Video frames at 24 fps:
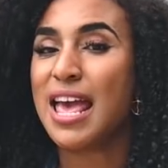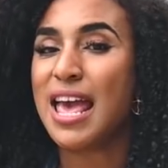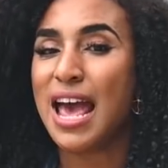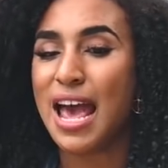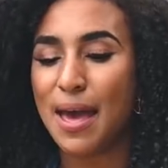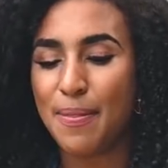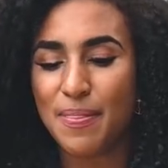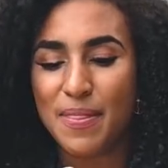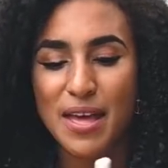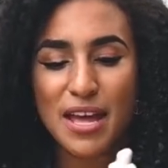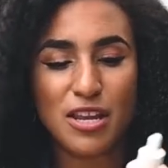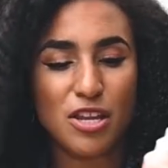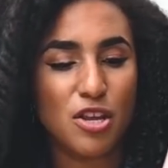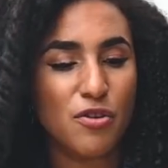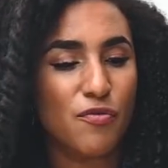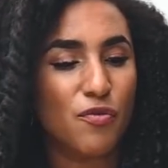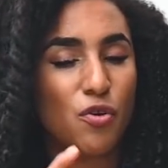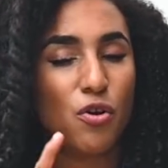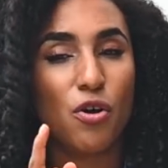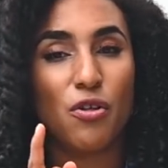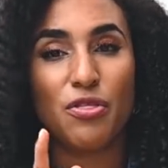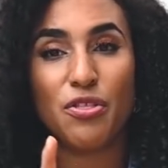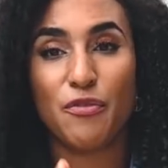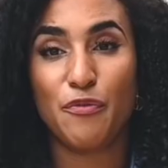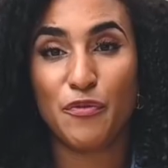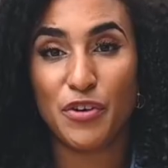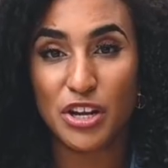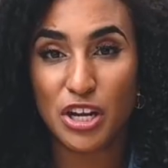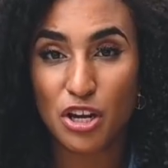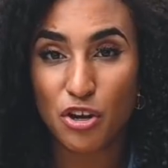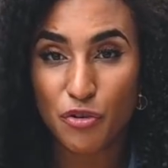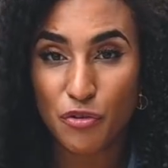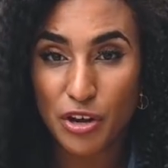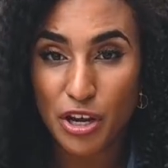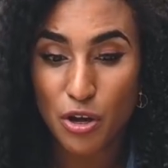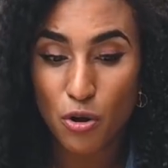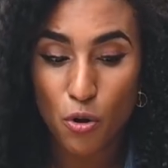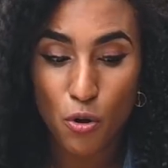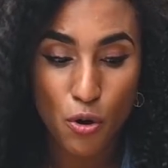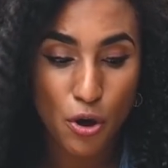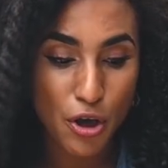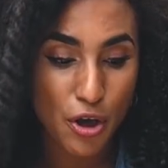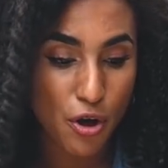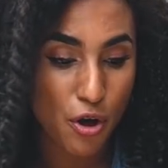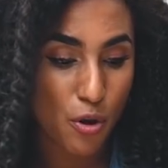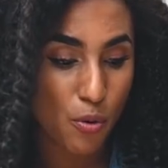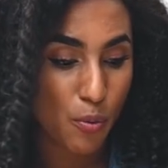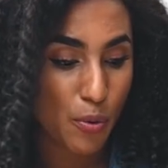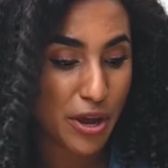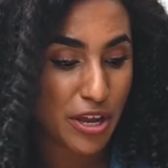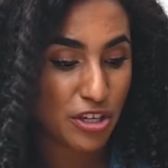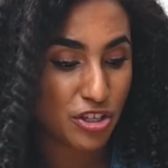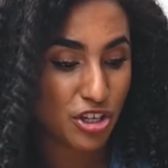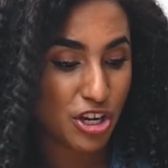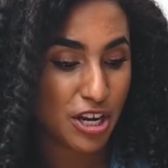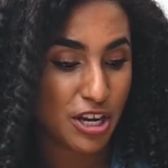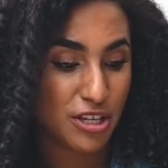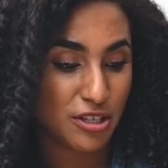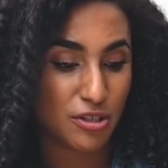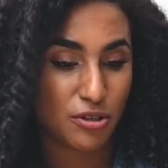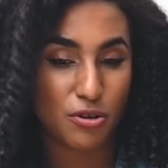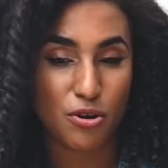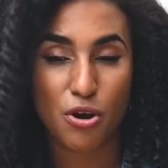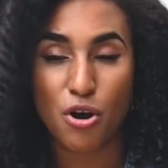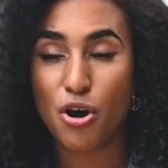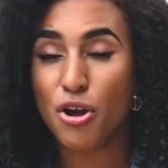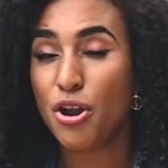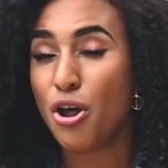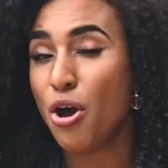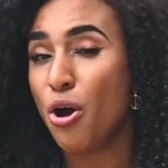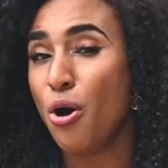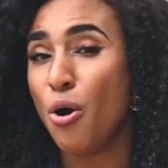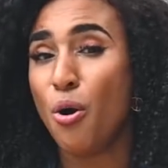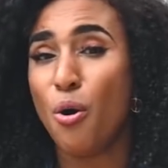And then you've got the fenugreek oil, which has got